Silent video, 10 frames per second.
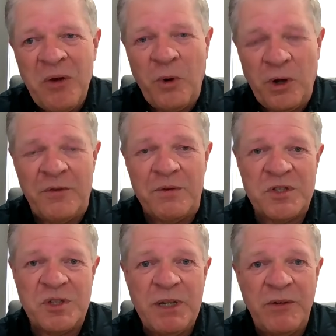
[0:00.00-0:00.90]
one of them
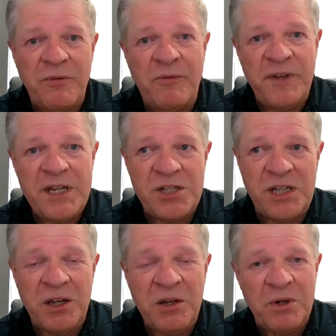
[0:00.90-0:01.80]
is a bid from
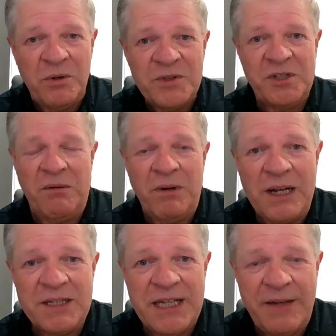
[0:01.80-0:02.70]
Fiji, who would also
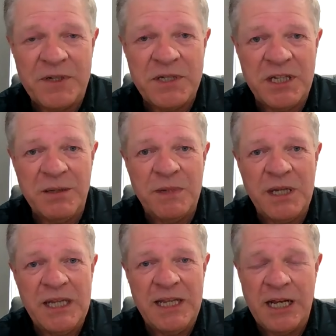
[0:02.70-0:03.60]
like to have a team
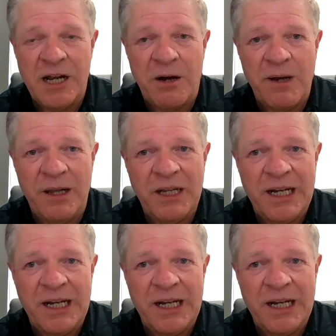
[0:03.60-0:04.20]
in the NRL.